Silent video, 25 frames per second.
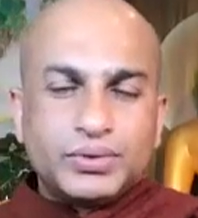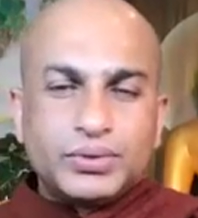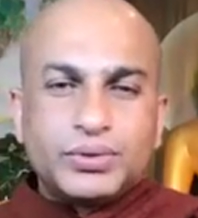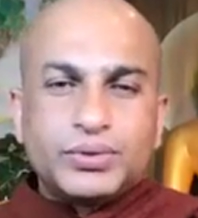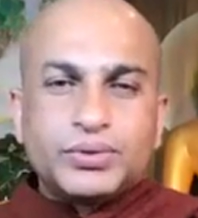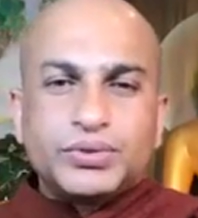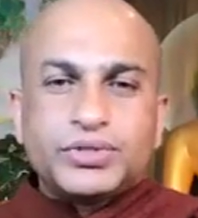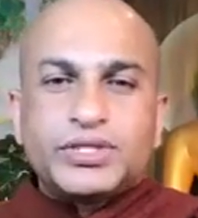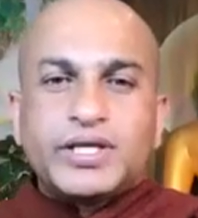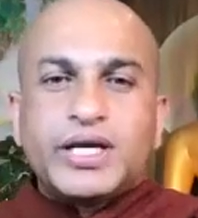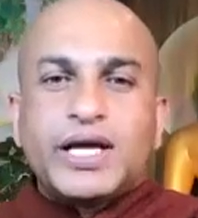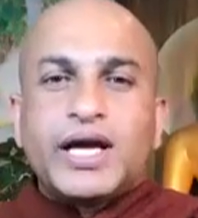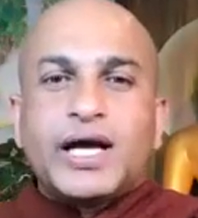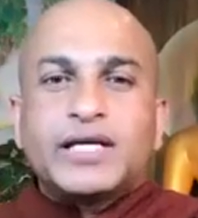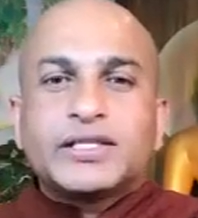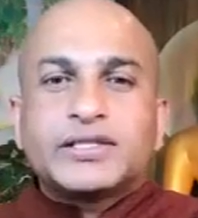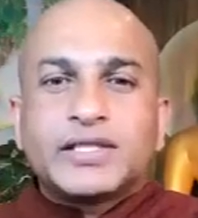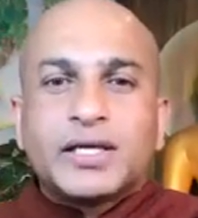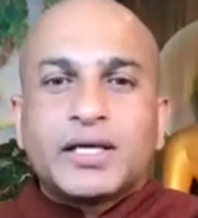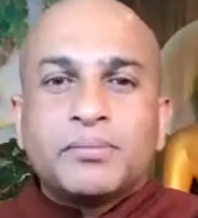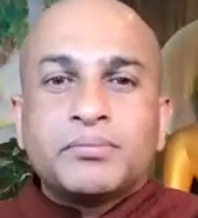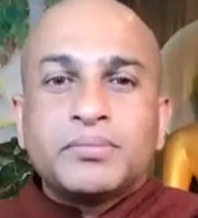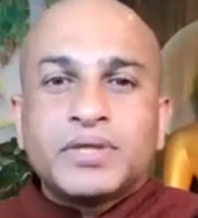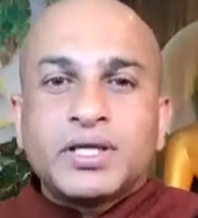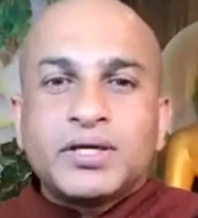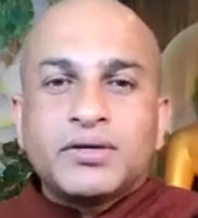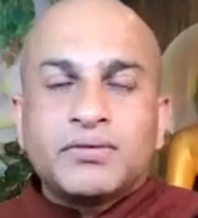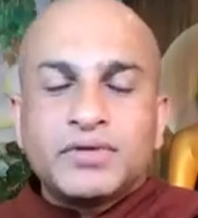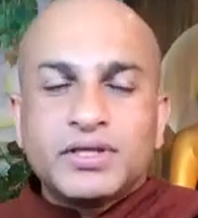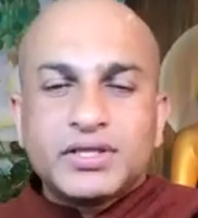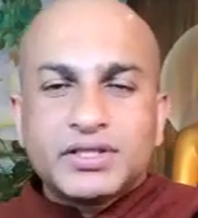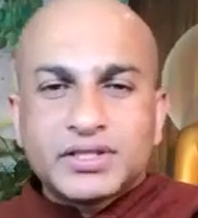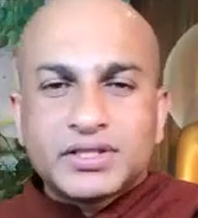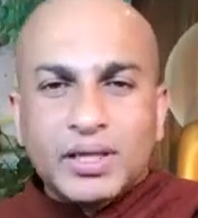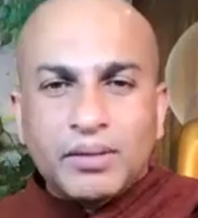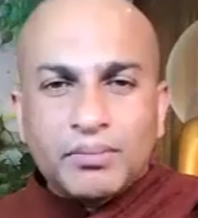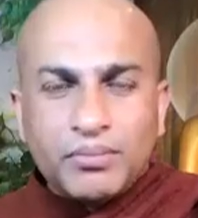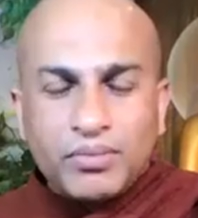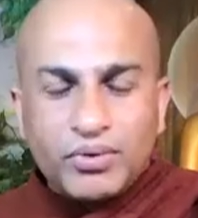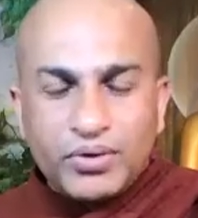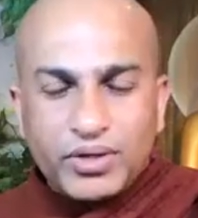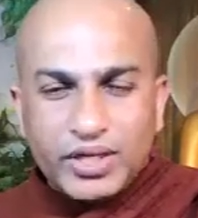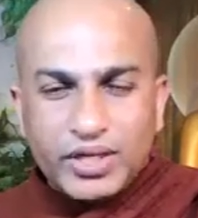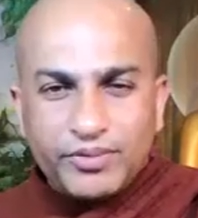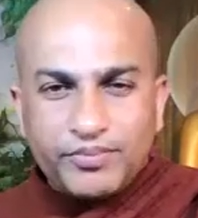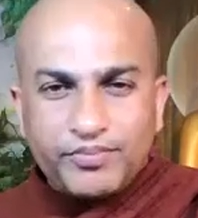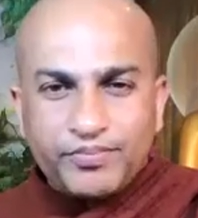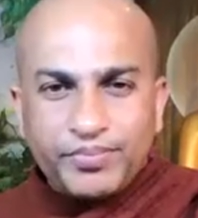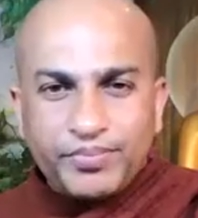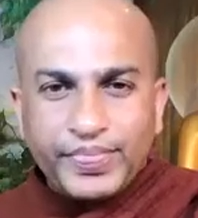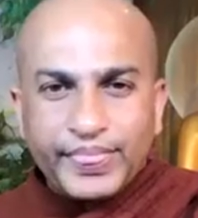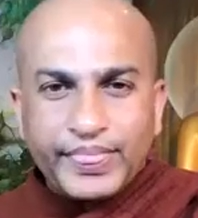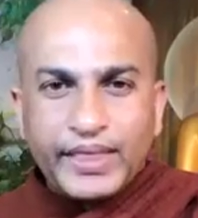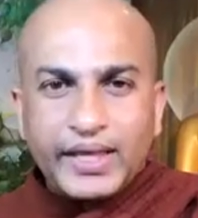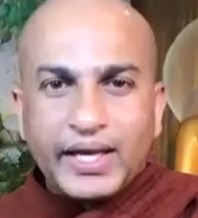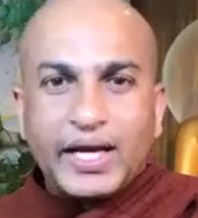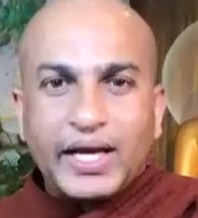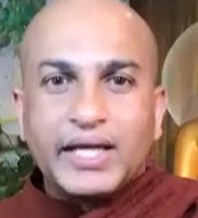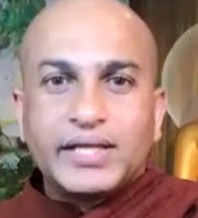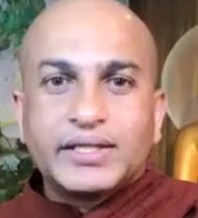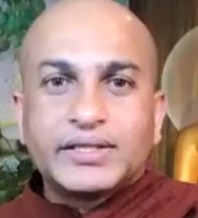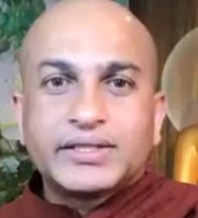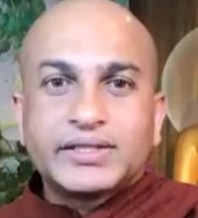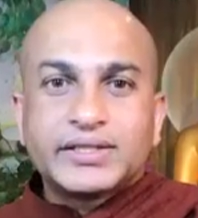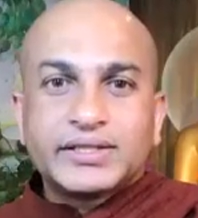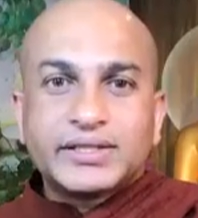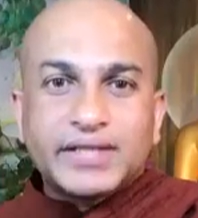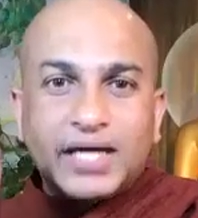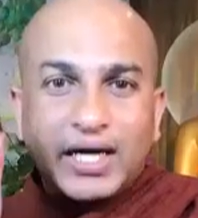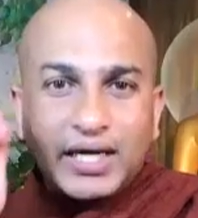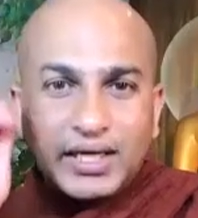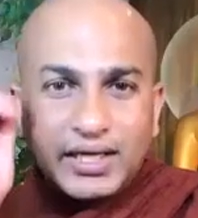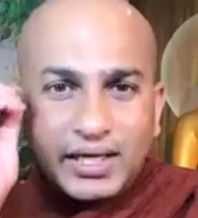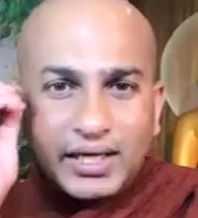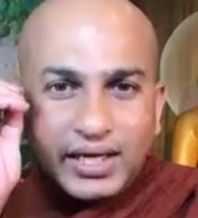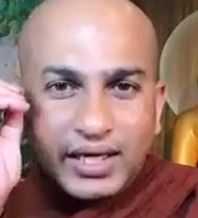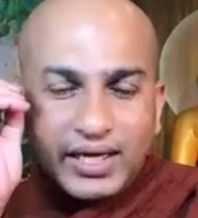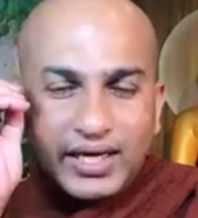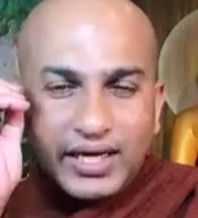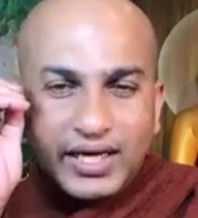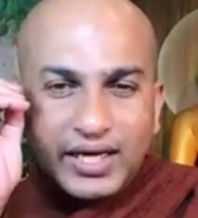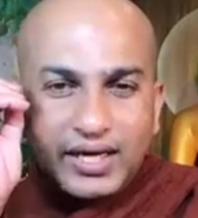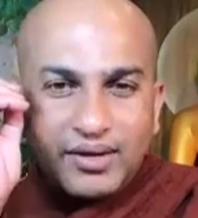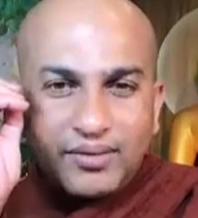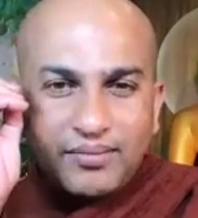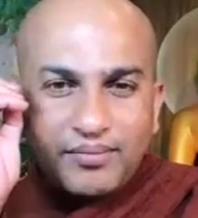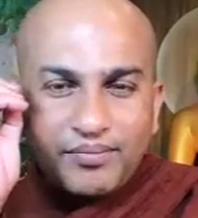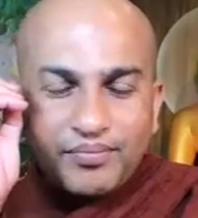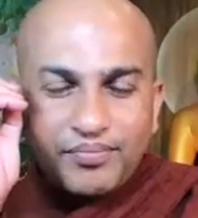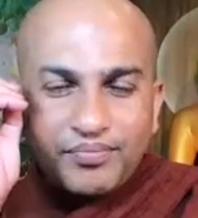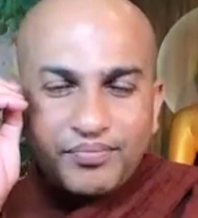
to share something with somebody. And suddenly